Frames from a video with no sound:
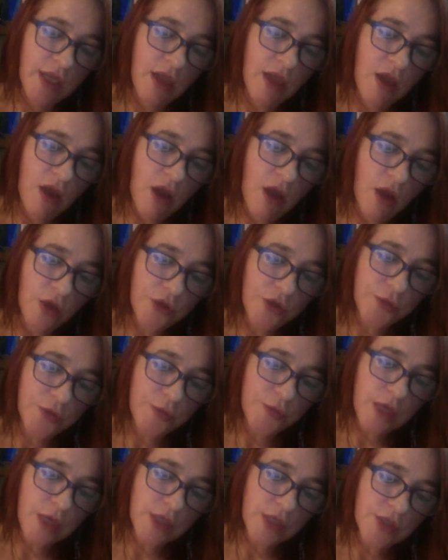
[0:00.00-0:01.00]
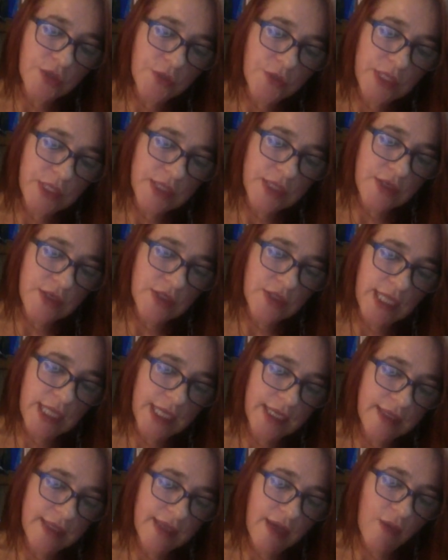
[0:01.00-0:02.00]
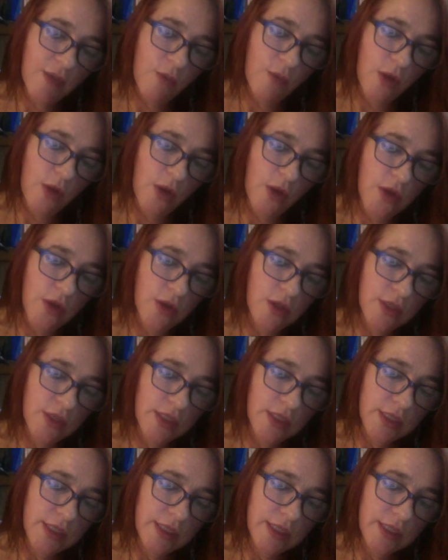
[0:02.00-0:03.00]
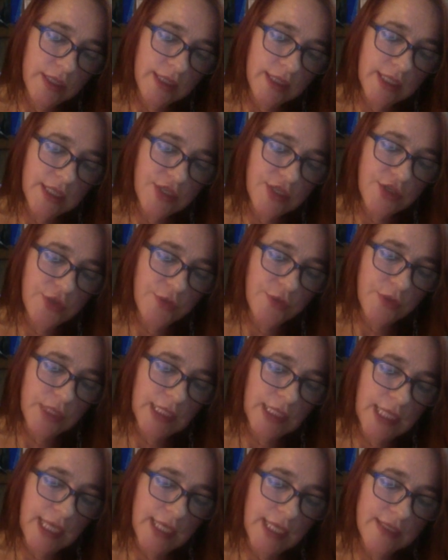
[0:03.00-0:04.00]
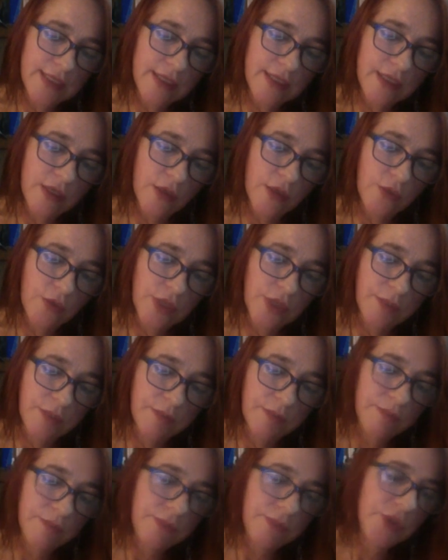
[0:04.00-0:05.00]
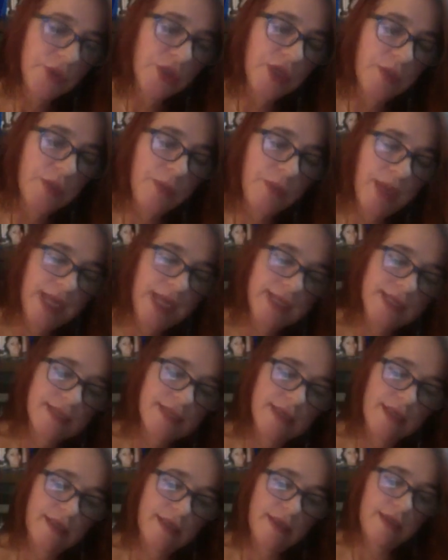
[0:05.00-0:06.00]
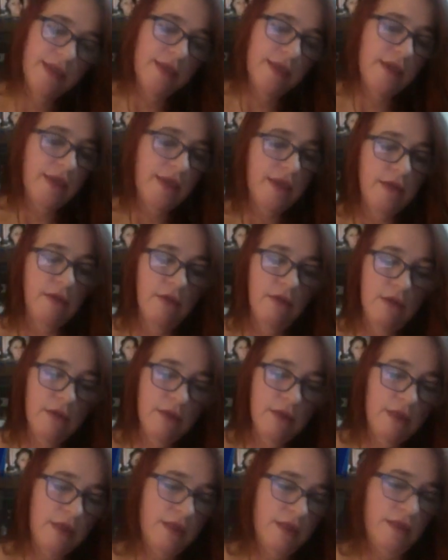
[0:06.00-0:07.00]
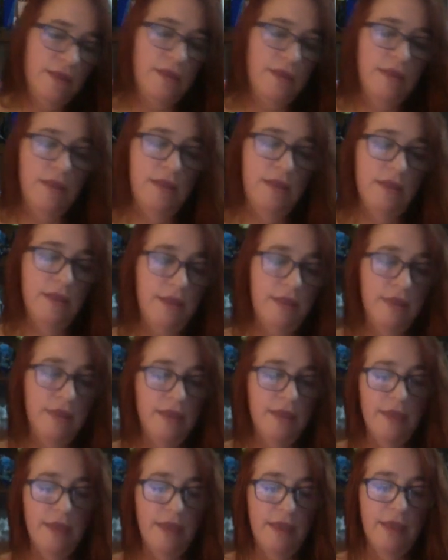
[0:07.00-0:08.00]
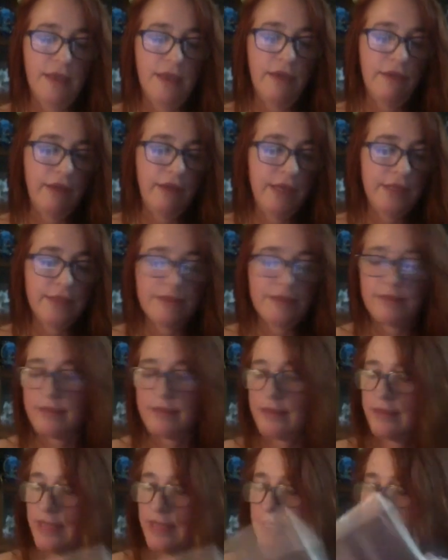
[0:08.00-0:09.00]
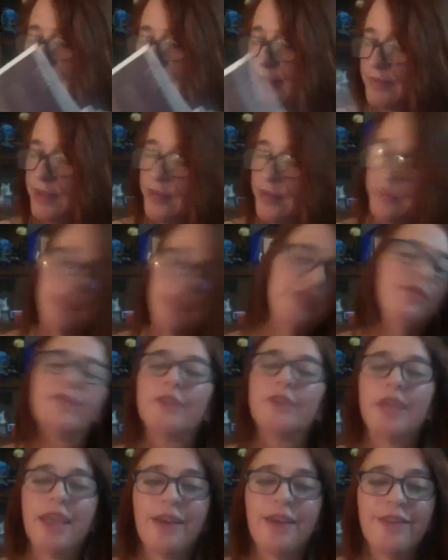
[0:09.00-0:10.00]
All your wrongdoings are like that wall. Unless you realize and own them, you'll get past nothing at all. All right, so that's all I'm going to read for now.